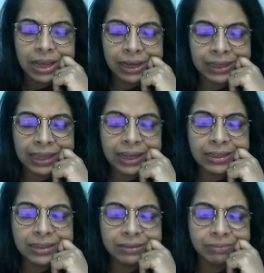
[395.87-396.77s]
A
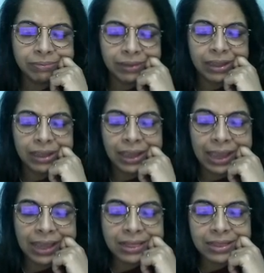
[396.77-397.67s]
kingdom
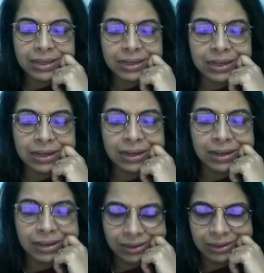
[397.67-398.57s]
in the,